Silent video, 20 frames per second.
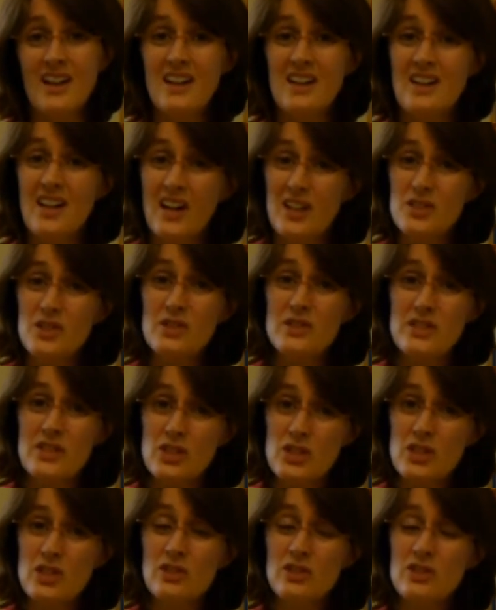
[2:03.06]
Nodules in
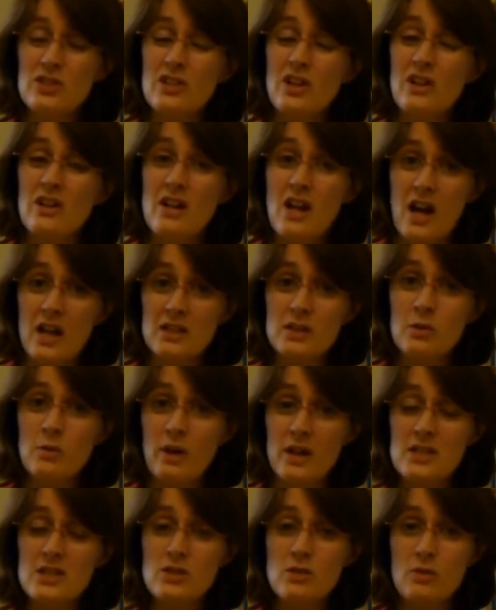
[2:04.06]
children are not
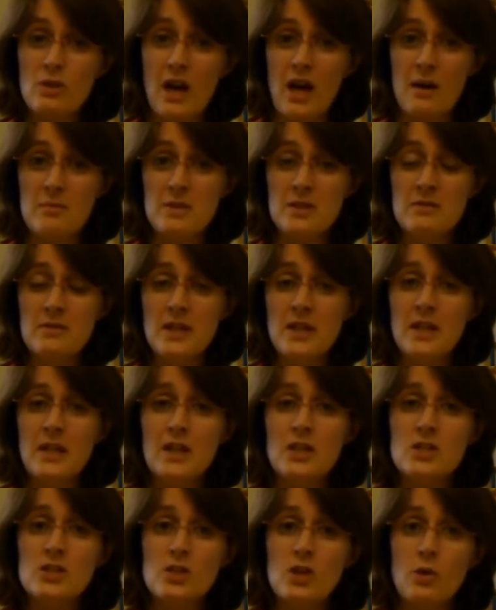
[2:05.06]
quite so common,
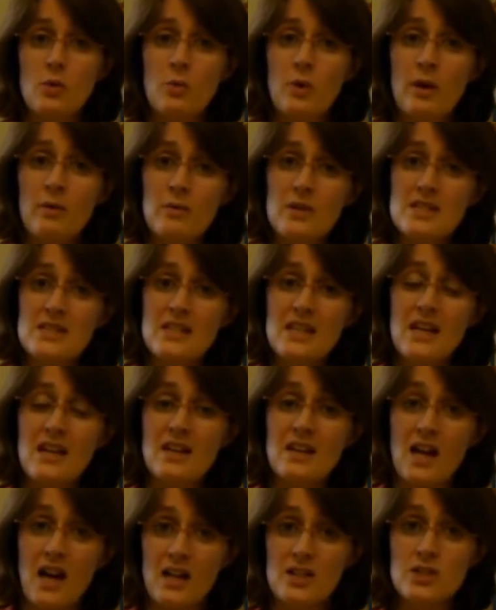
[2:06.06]
so when we see a
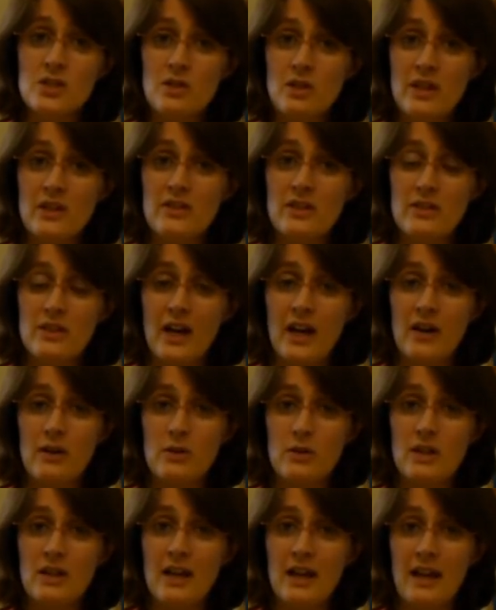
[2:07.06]
nodule in the
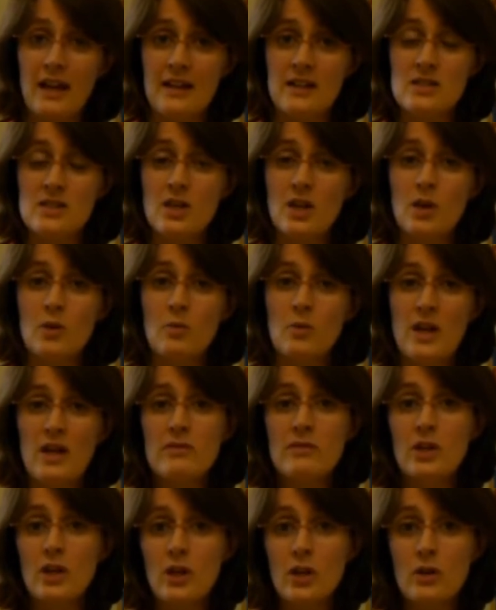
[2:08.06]
thyroid gland, we
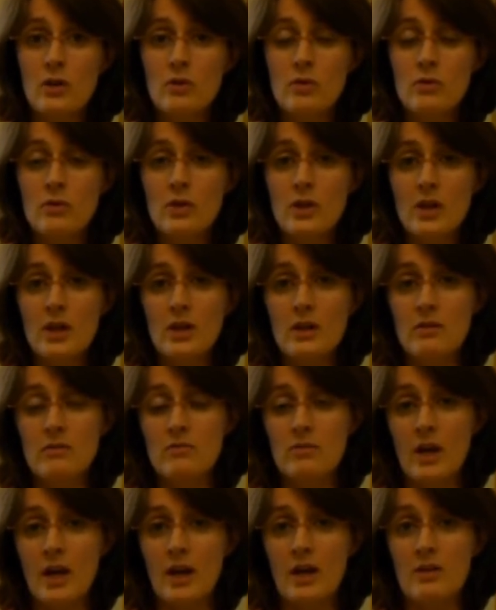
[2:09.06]
have a low
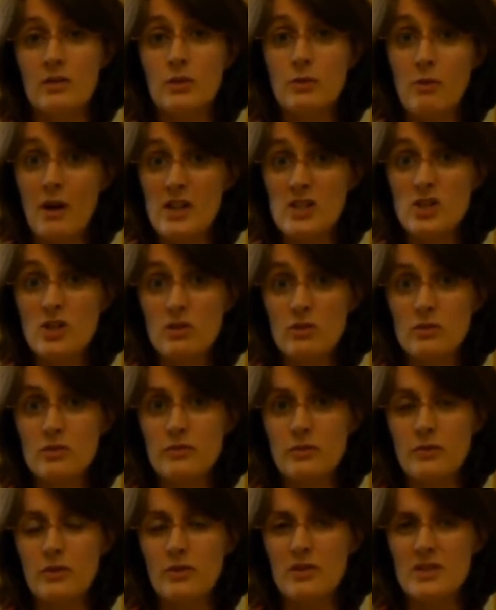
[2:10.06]
uh, threshold
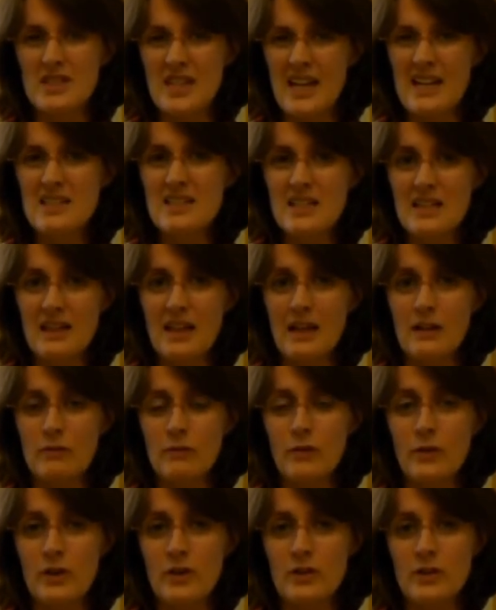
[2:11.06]
for testing that
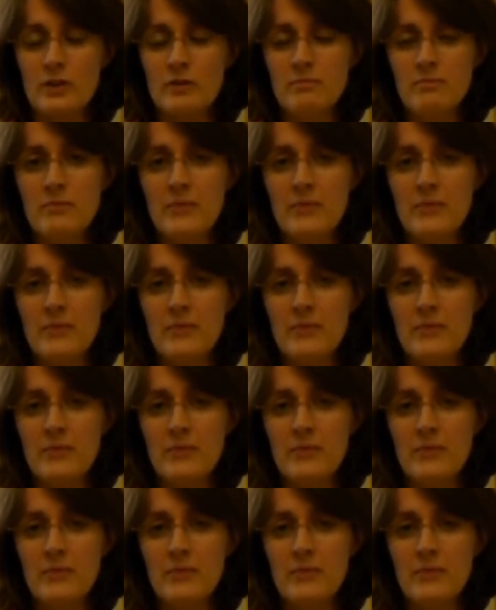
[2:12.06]
further.